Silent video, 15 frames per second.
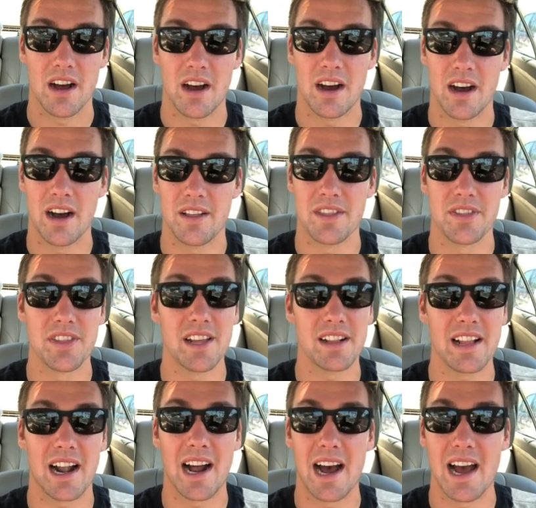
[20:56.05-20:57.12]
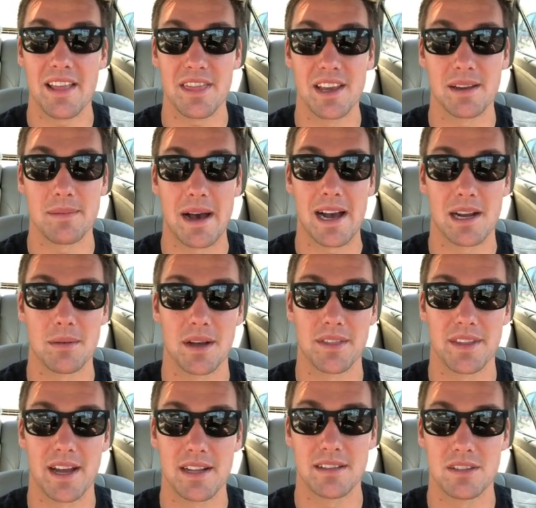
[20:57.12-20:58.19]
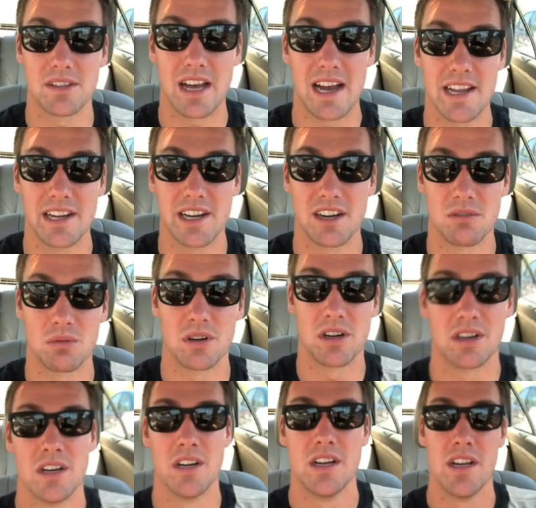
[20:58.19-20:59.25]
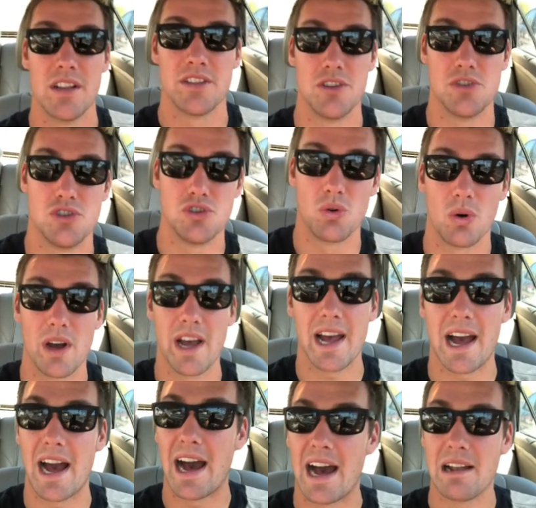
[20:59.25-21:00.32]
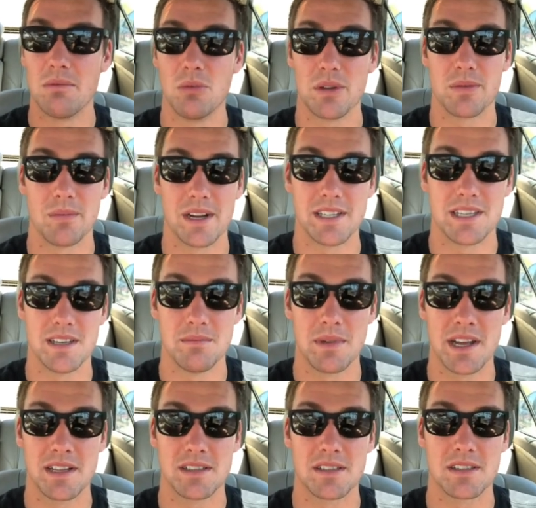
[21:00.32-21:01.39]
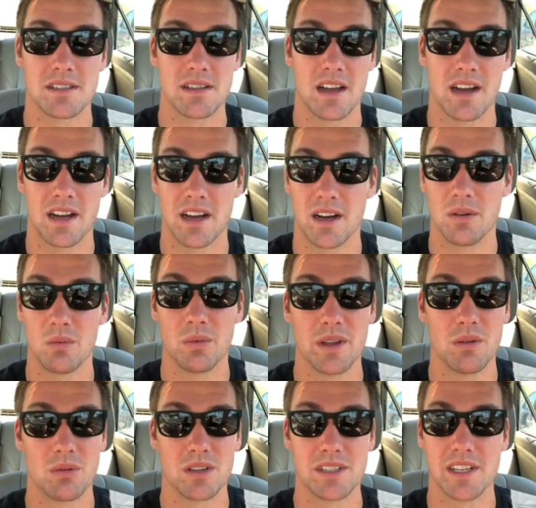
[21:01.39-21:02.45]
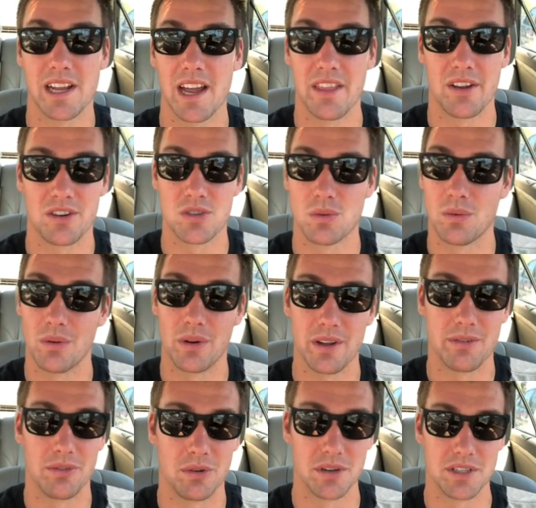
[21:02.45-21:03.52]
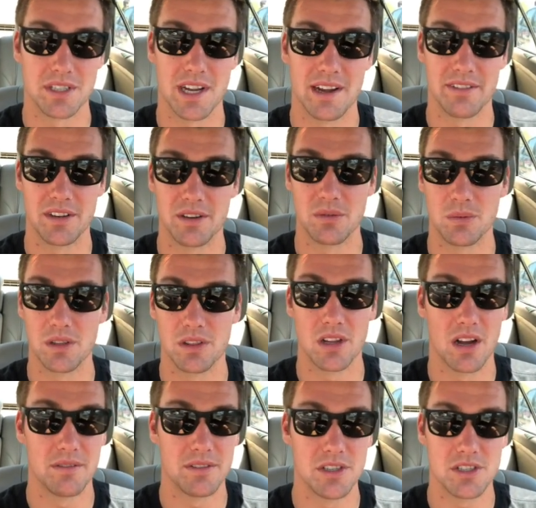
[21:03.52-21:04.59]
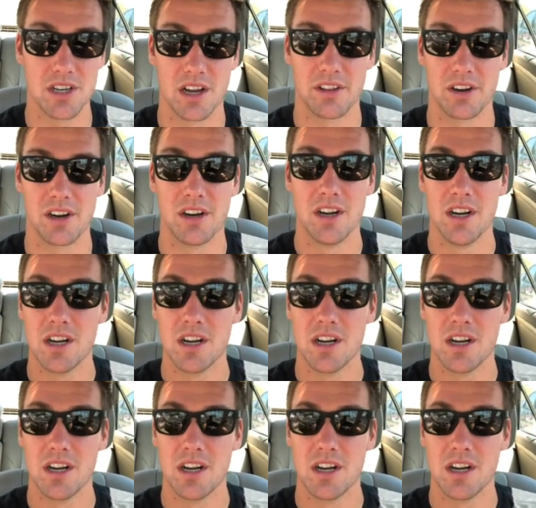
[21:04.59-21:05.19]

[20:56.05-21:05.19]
the thing that I think back about that year were the joy I had with my teammates. We were together 24/7. We loved each other.